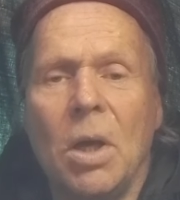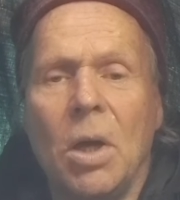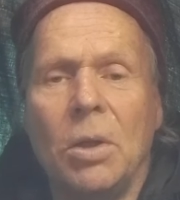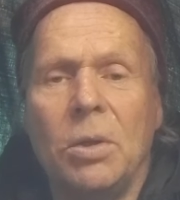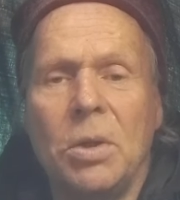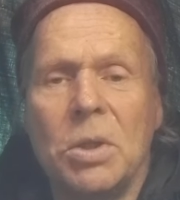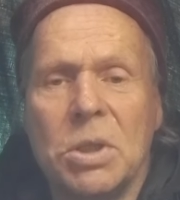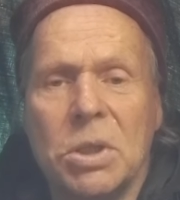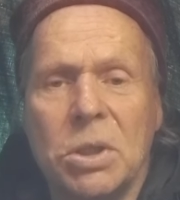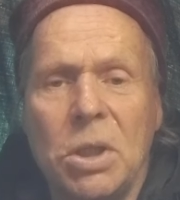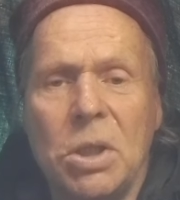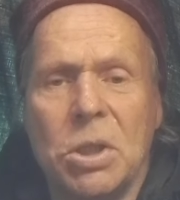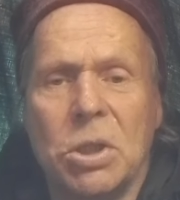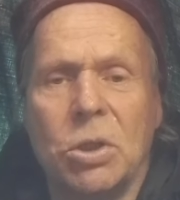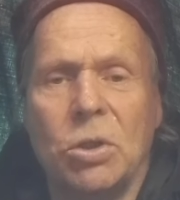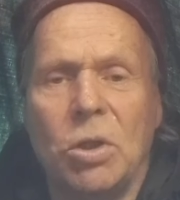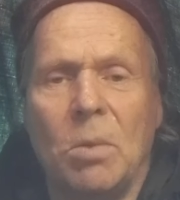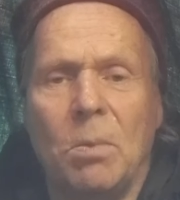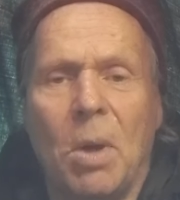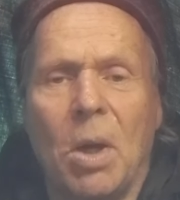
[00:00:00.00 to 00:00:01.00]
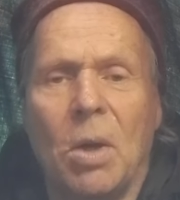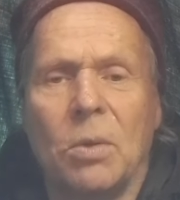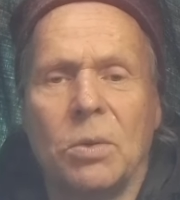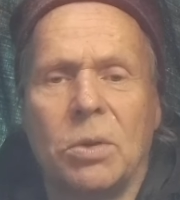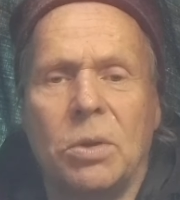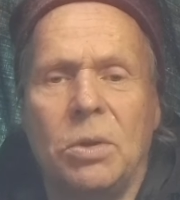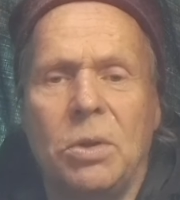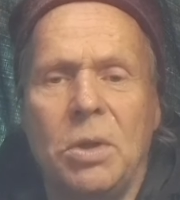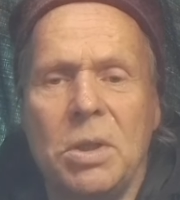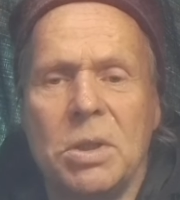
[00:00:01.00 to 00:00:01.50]
a decision
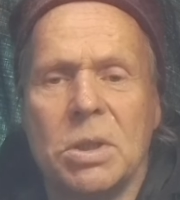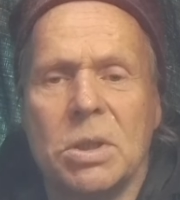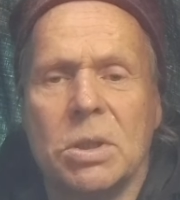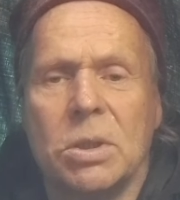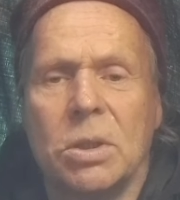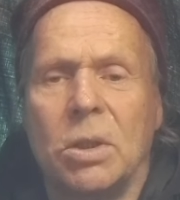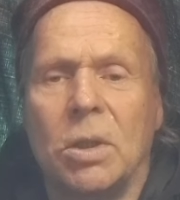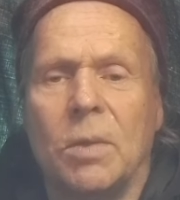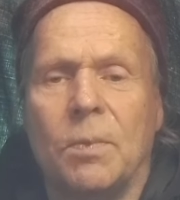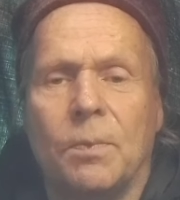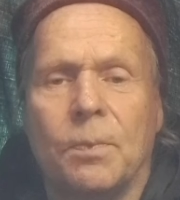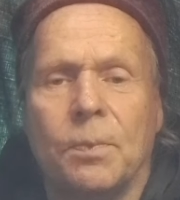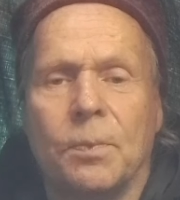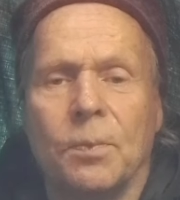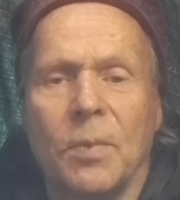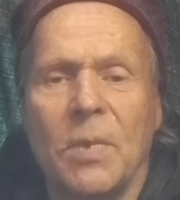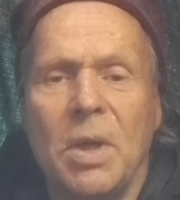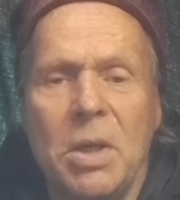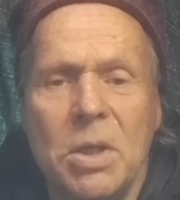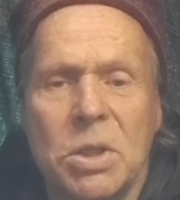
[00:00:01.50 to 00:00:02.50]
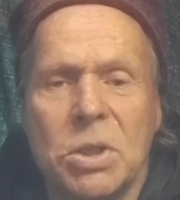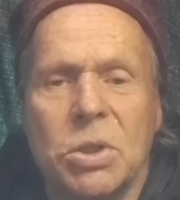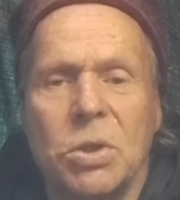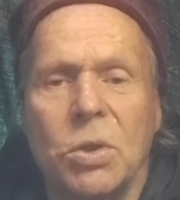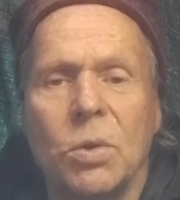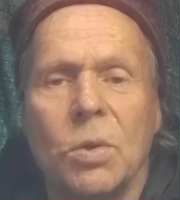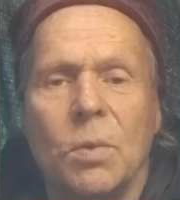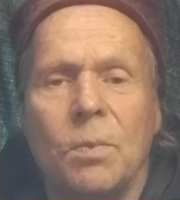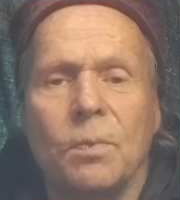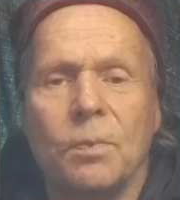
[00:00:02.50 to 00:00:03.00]
about this
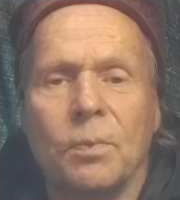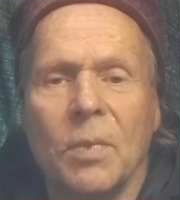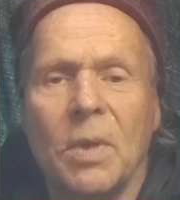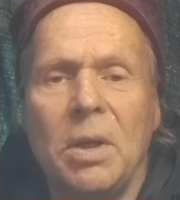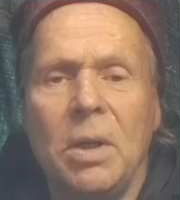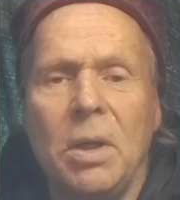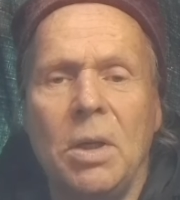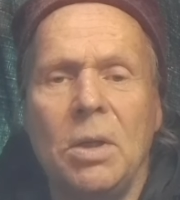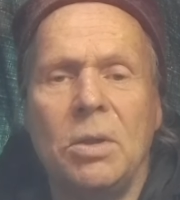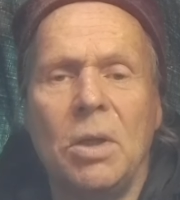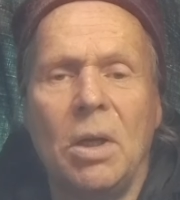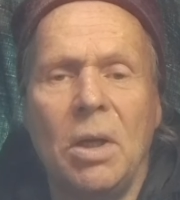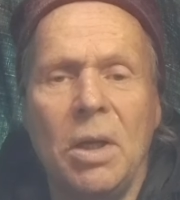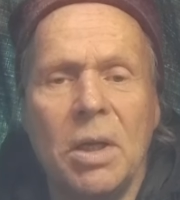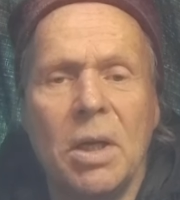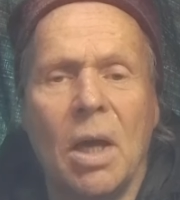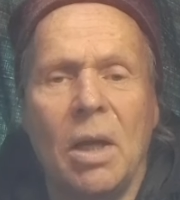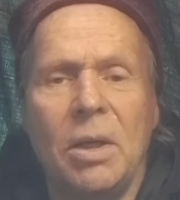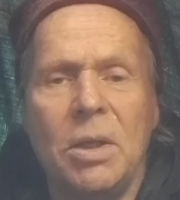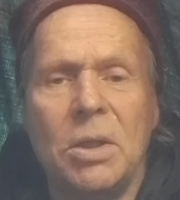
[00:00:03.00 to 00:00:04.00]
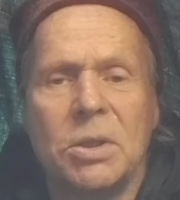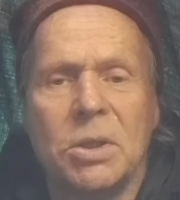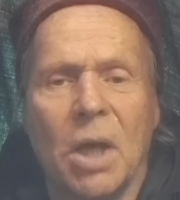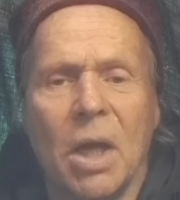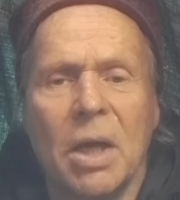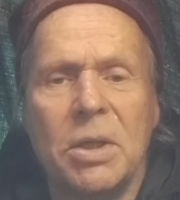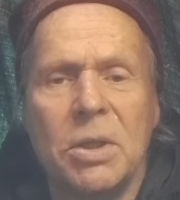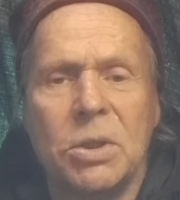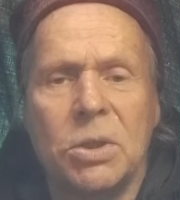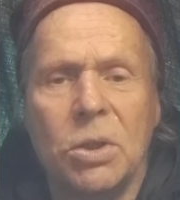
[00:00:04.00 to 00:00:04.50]
issue in the legal
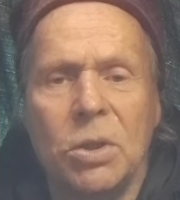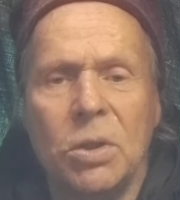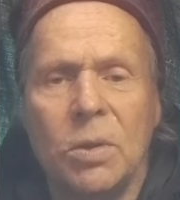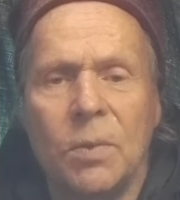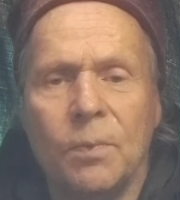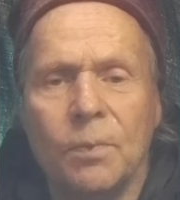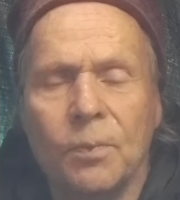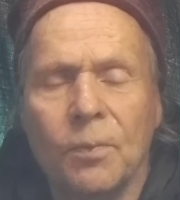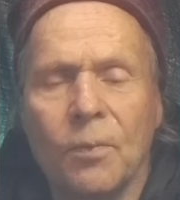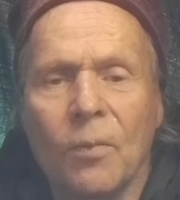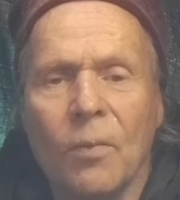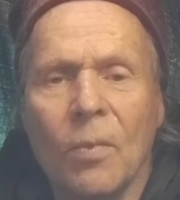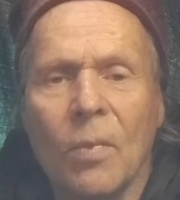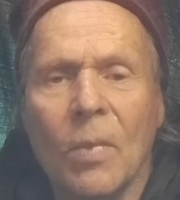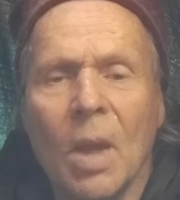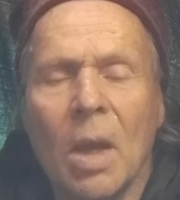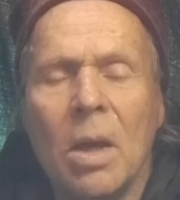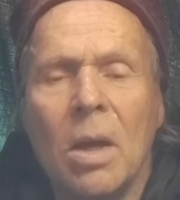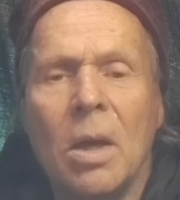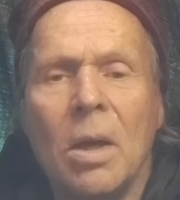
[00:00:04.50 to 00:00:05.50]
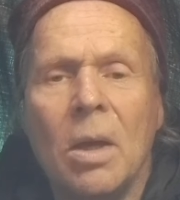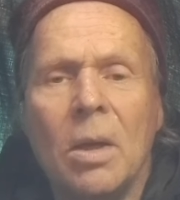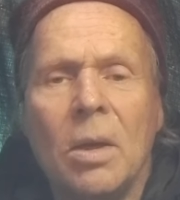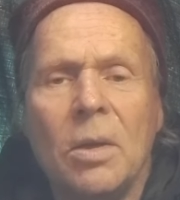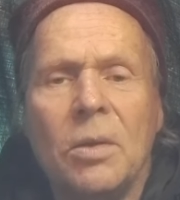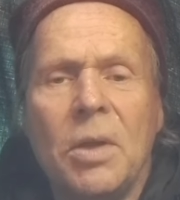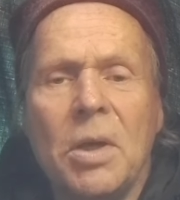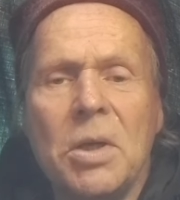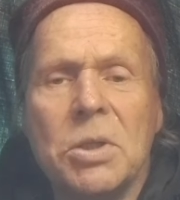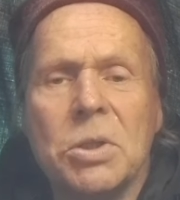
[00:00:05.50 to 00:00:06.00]
entity,
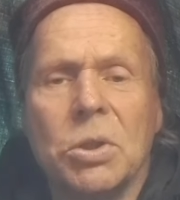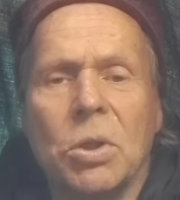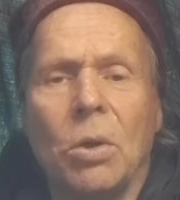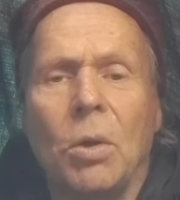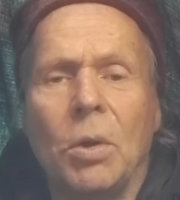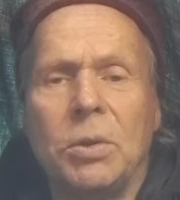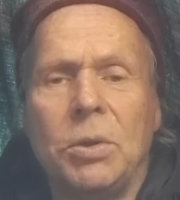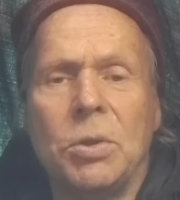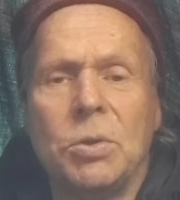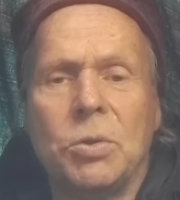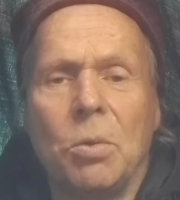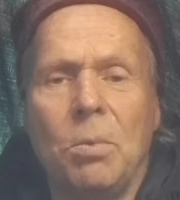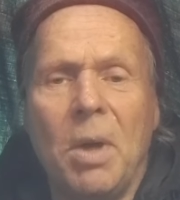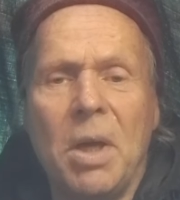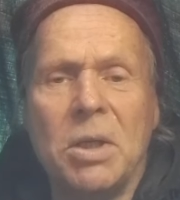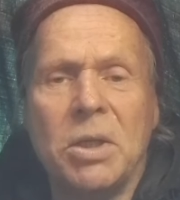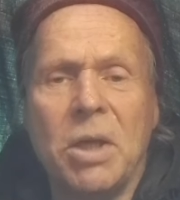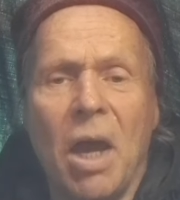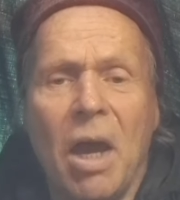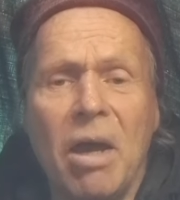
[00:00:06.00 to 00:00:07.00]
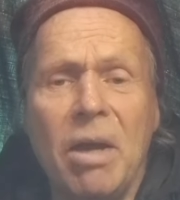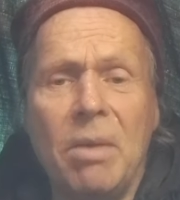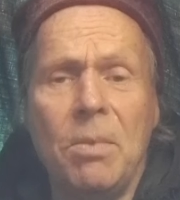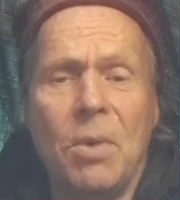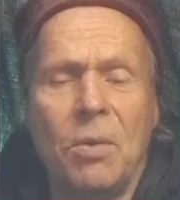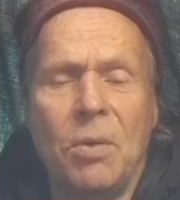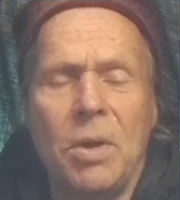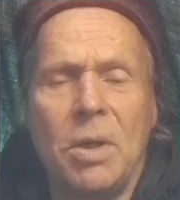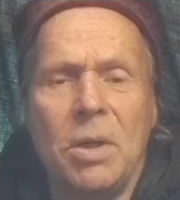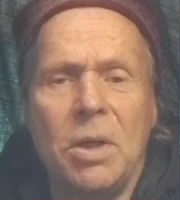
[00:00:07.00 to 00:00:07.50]
they started to make
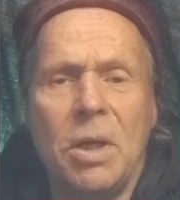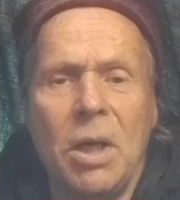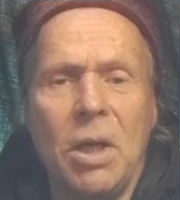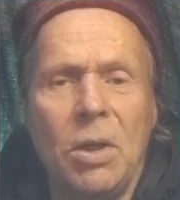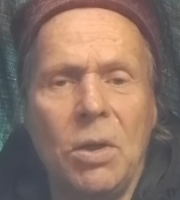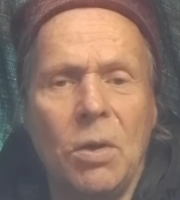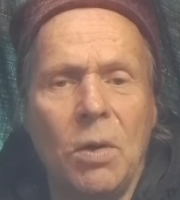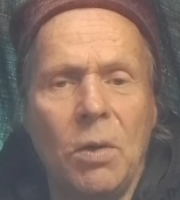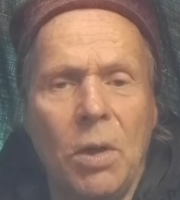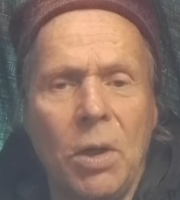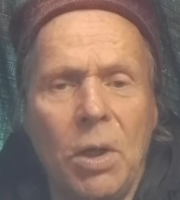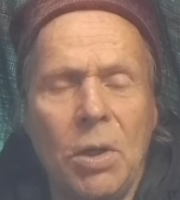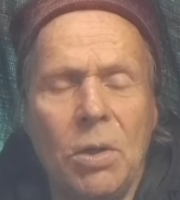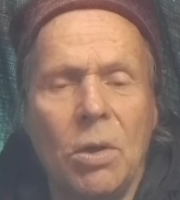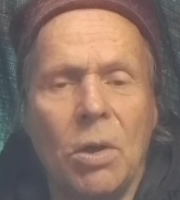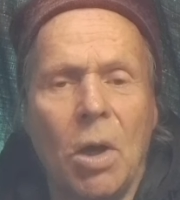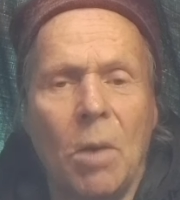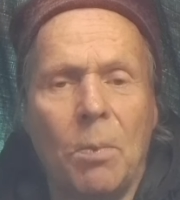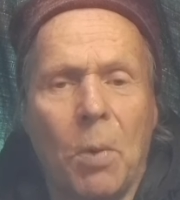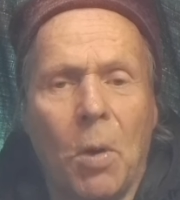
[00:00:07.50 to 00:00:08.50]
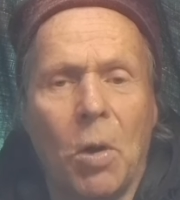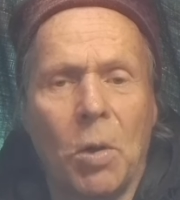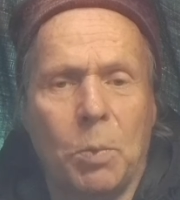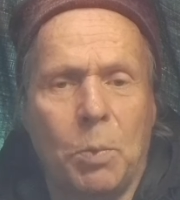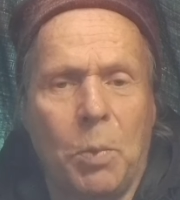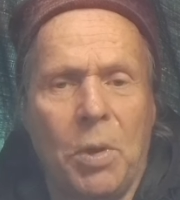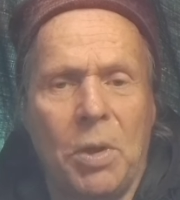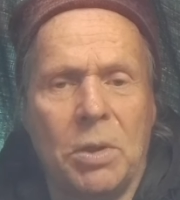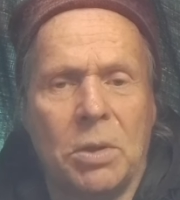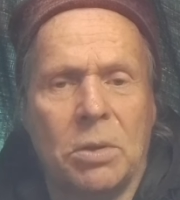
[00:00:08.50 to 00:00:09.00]
hammering in an
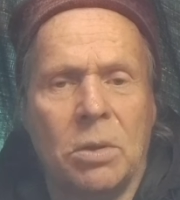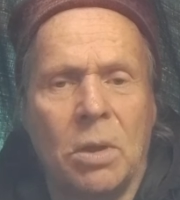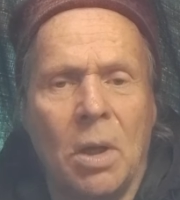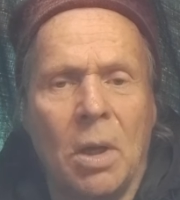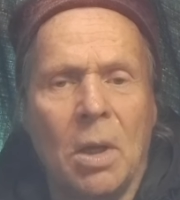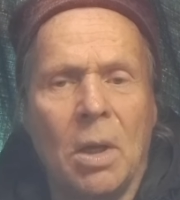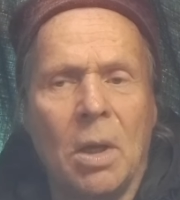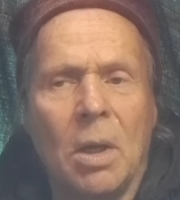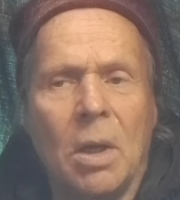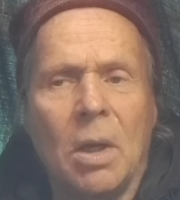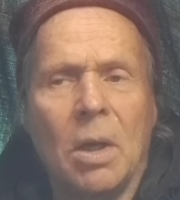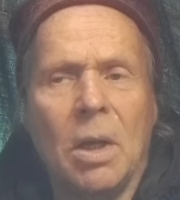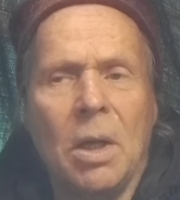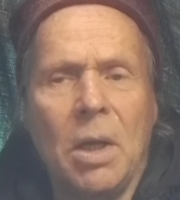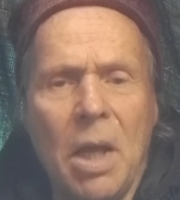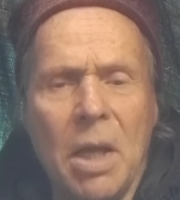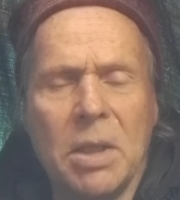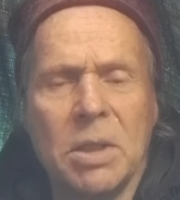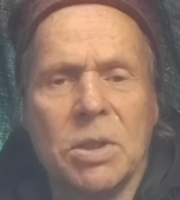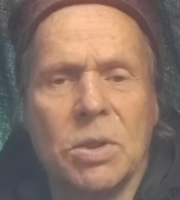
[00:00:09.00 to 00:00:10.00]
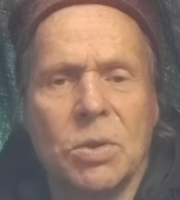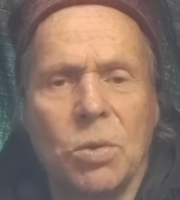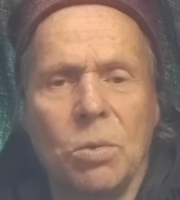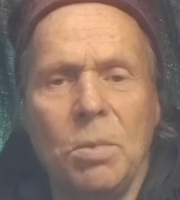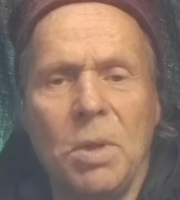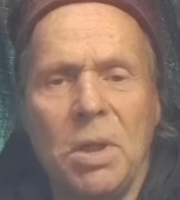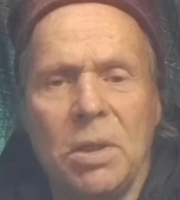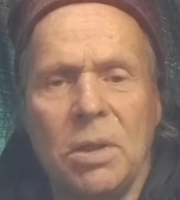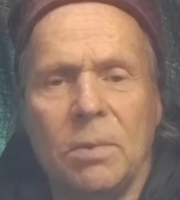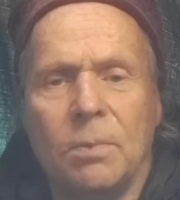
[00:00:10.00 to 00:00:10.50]
apartment next
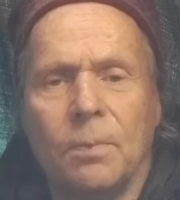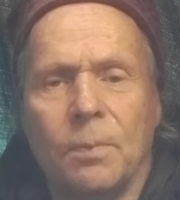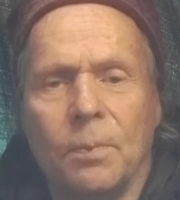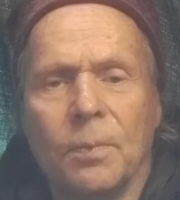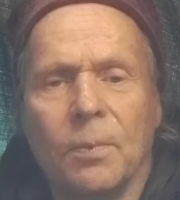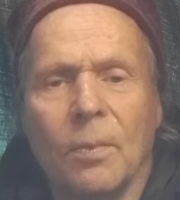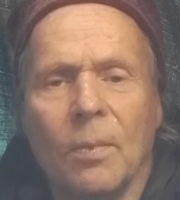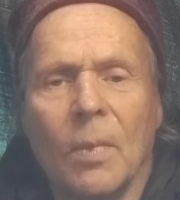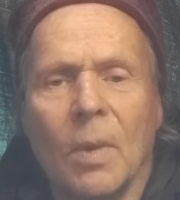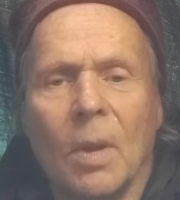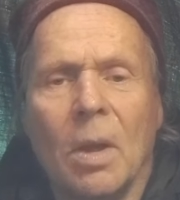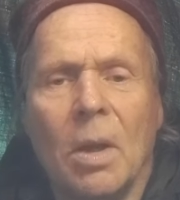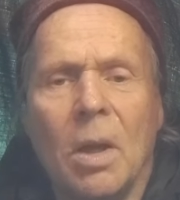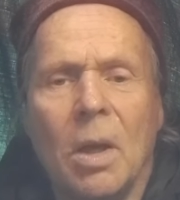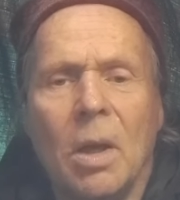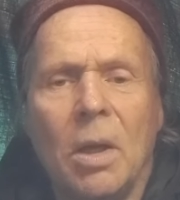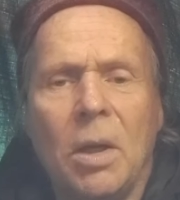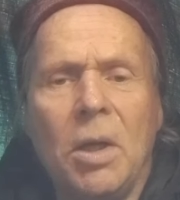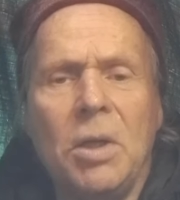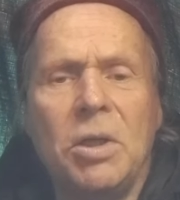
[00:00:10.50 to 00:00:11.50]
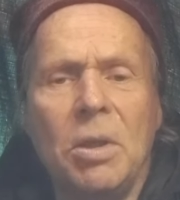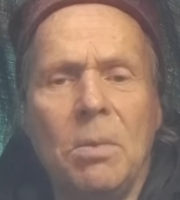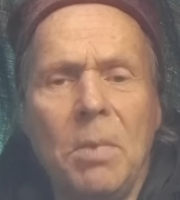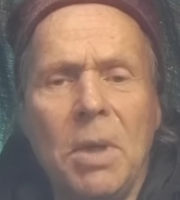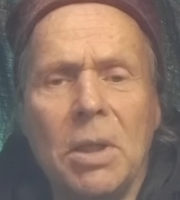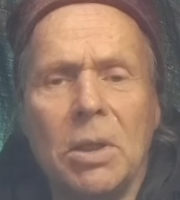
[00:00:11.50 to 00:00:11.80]
to me in the